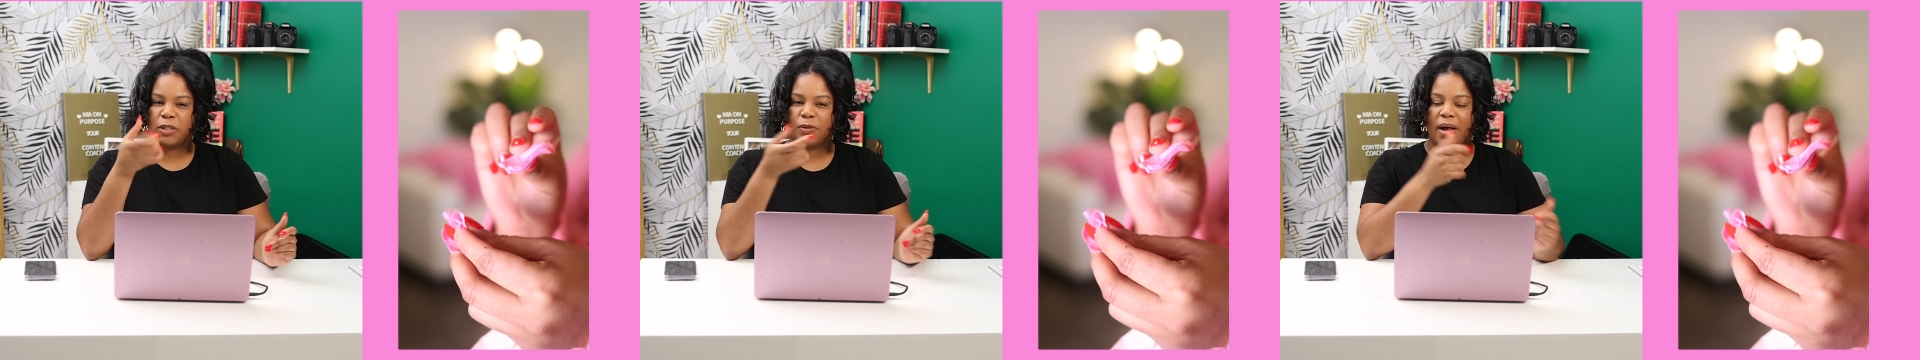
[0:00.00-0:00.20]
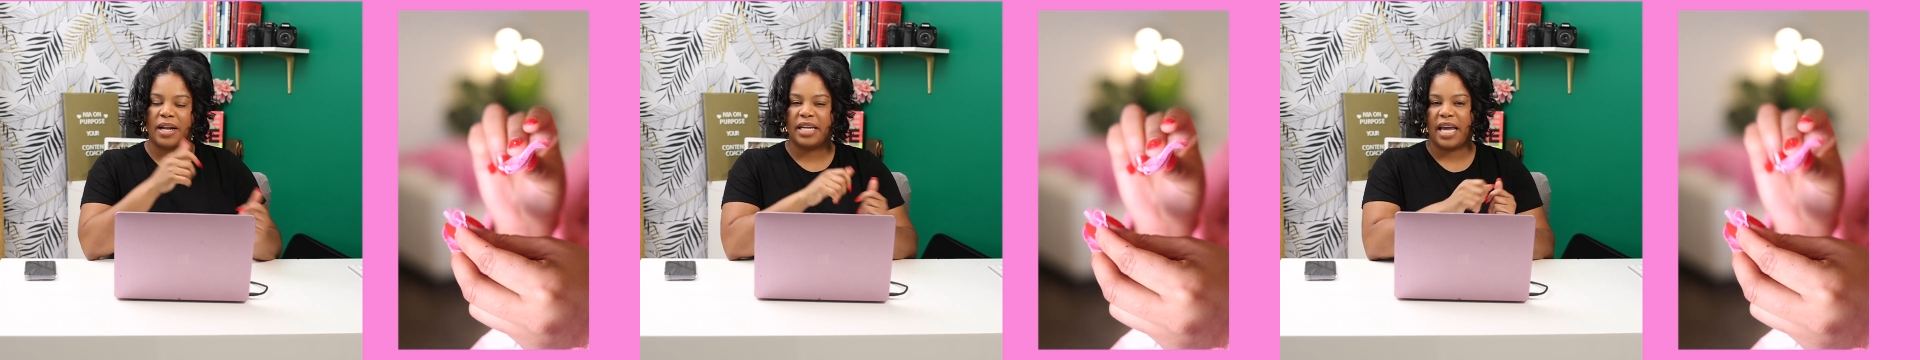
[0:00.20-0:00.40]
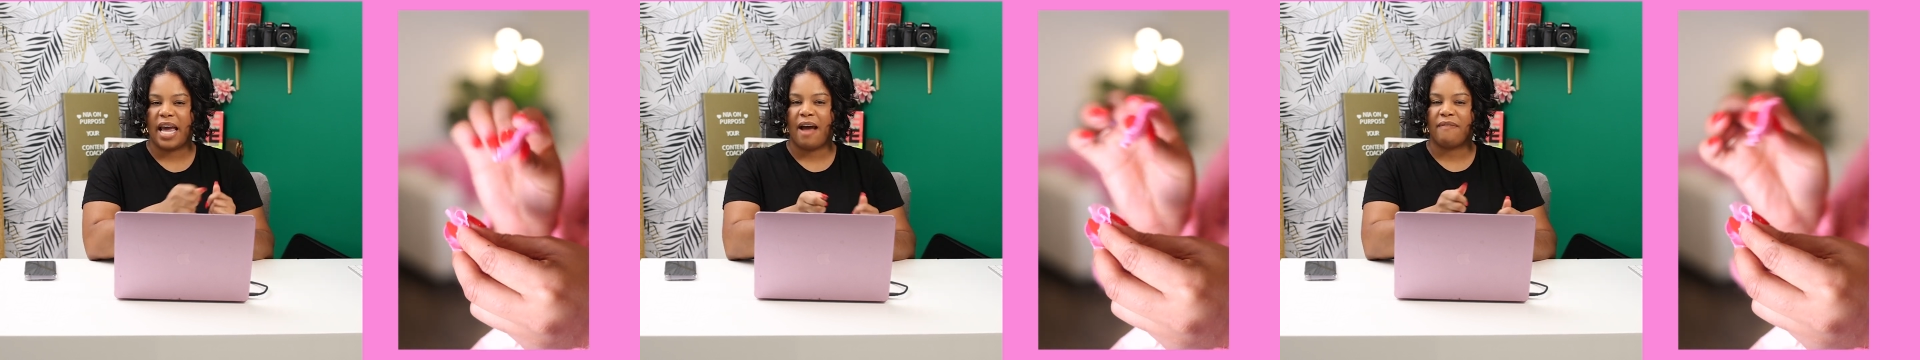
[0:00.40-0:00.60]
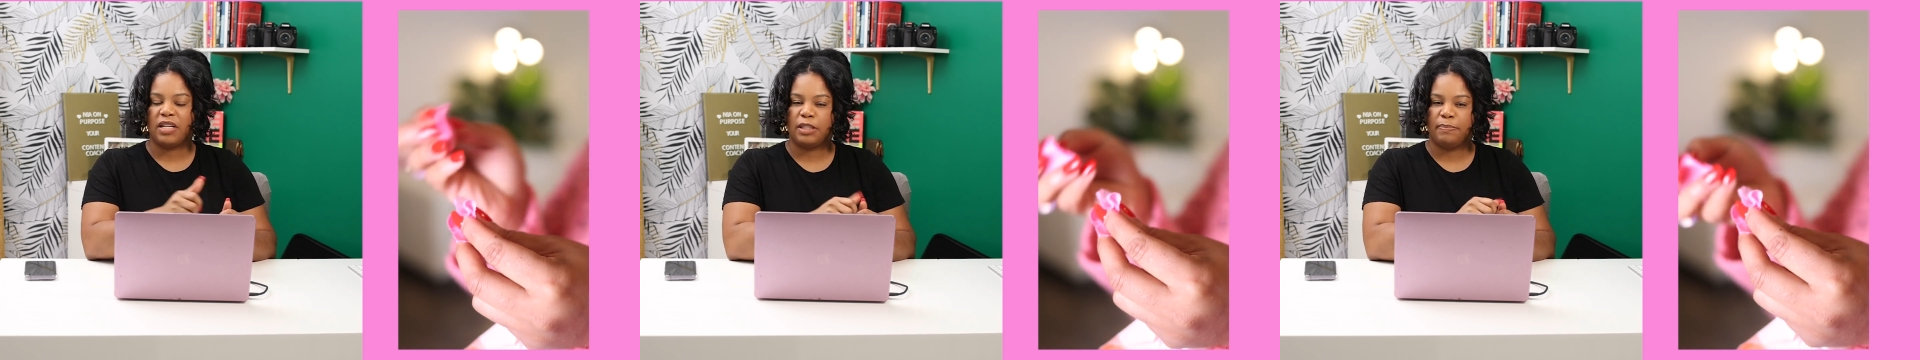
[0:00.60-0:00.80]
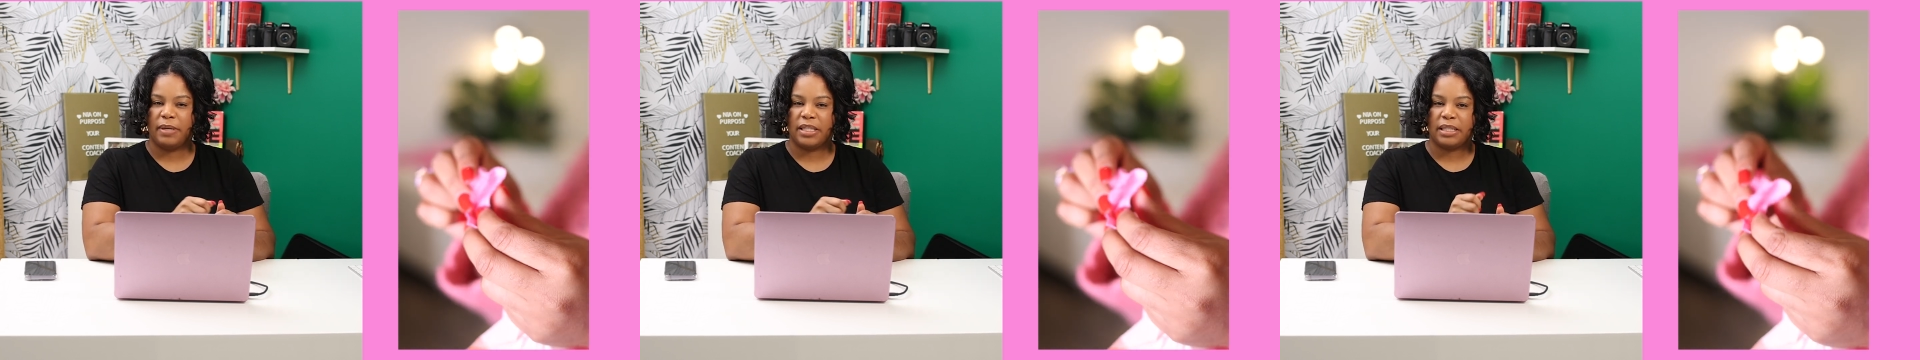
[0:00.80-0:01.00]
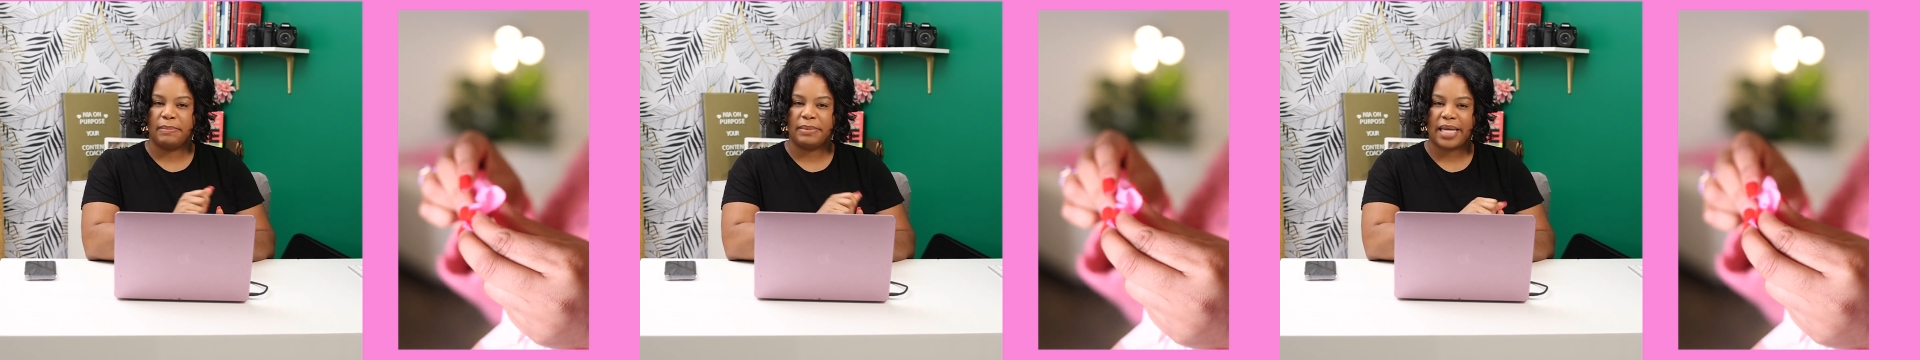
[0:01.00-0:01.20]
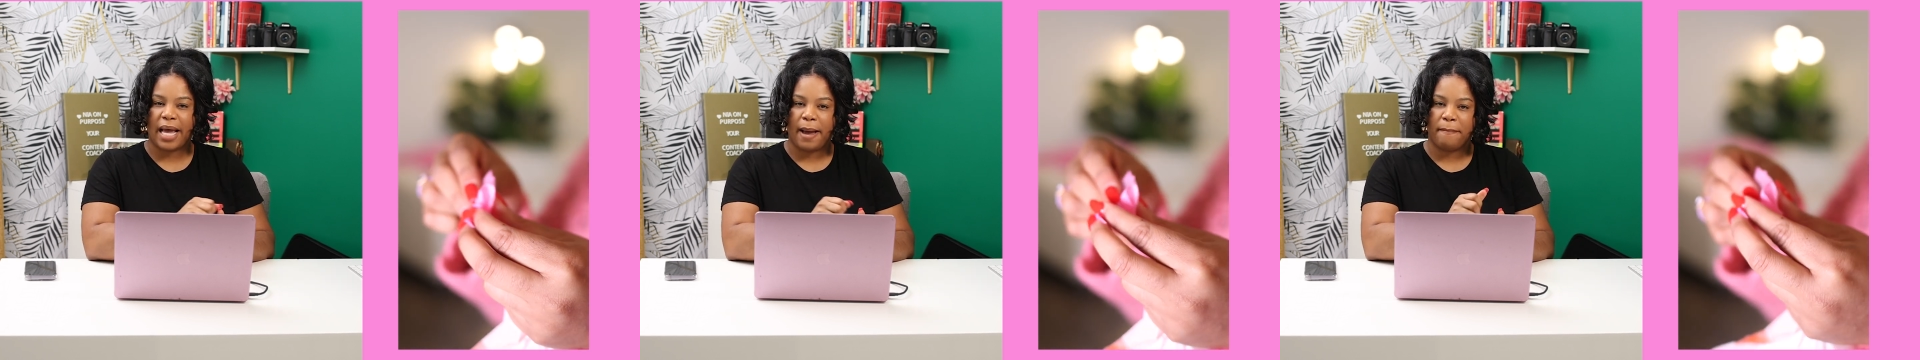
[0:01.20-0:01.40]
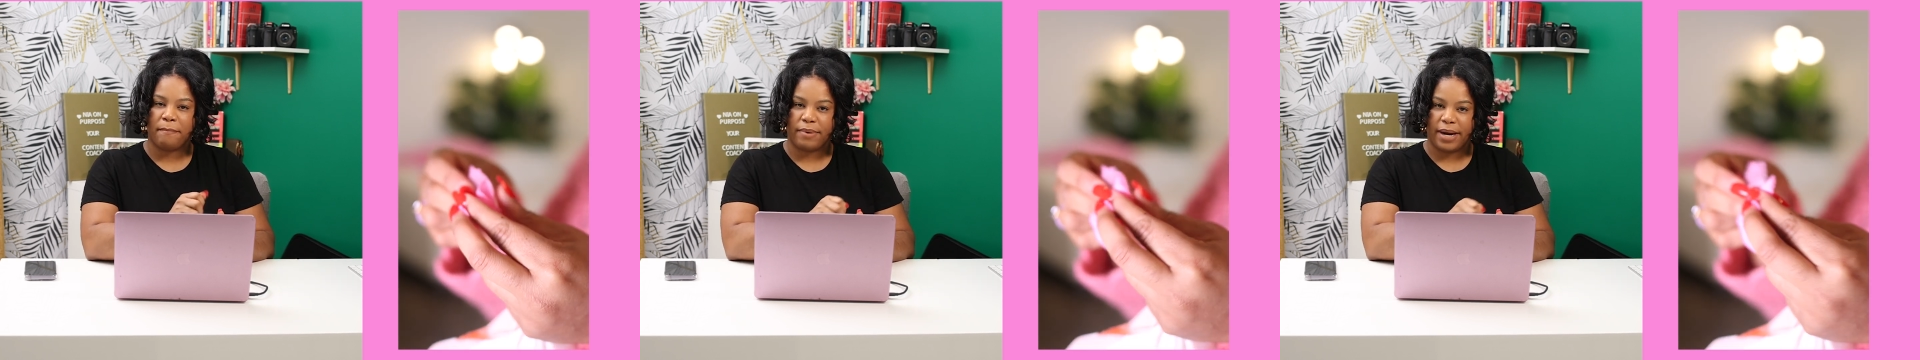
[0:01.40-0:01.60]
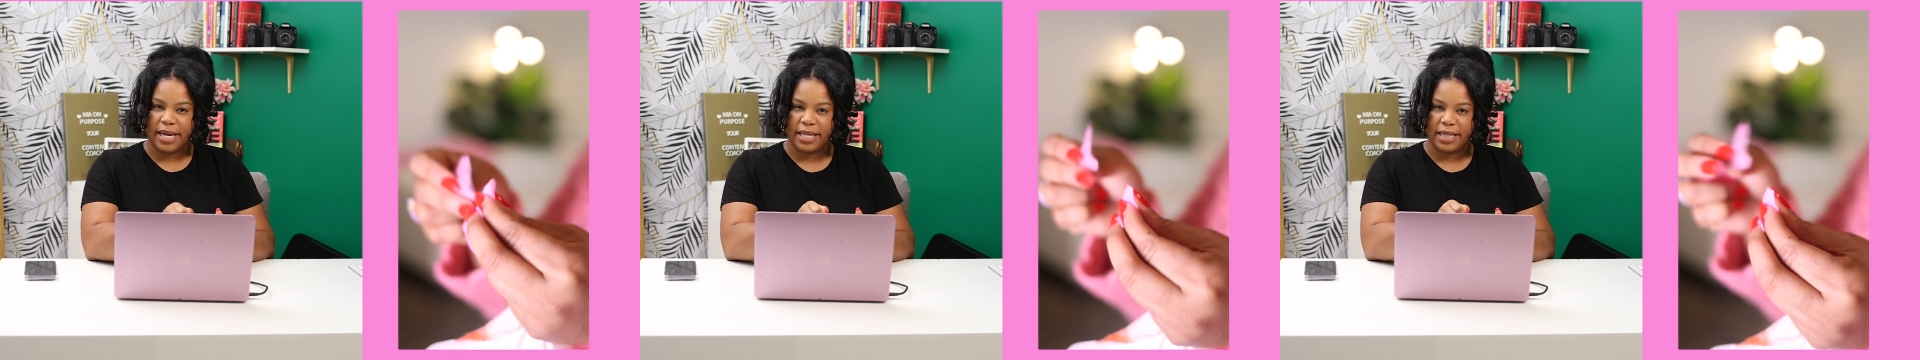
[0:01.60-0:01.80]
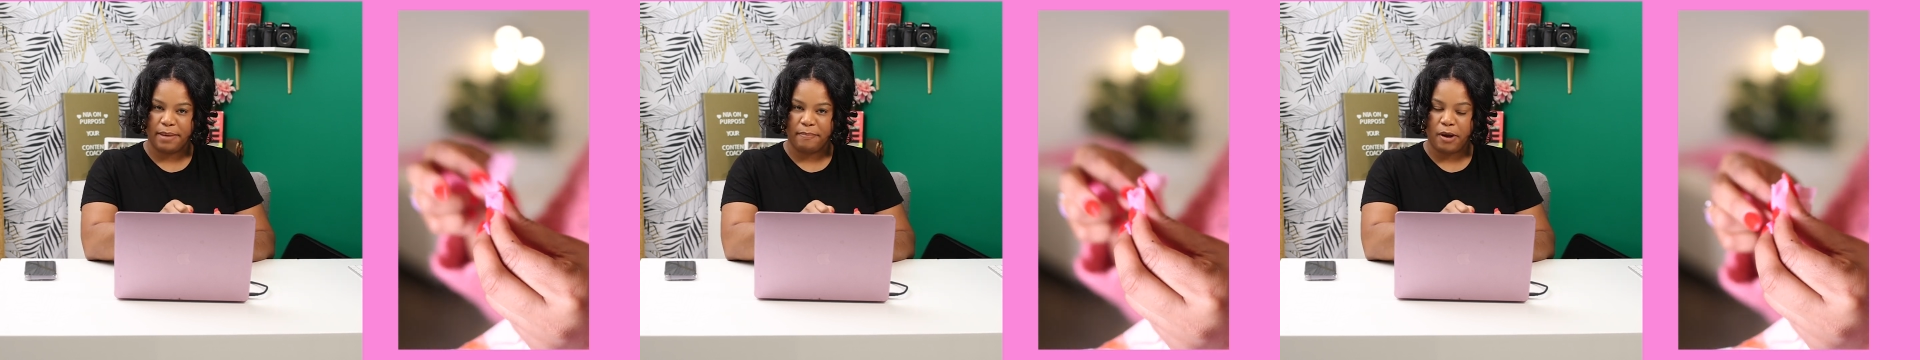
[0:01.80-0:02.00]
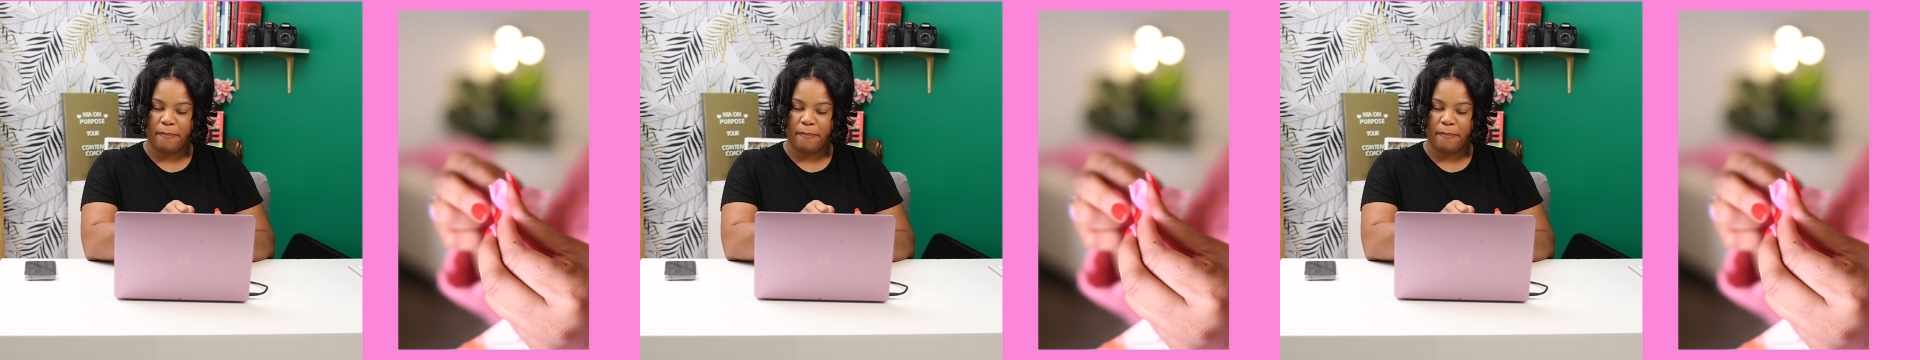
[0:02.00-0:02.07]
so I did have to spend some time breaking them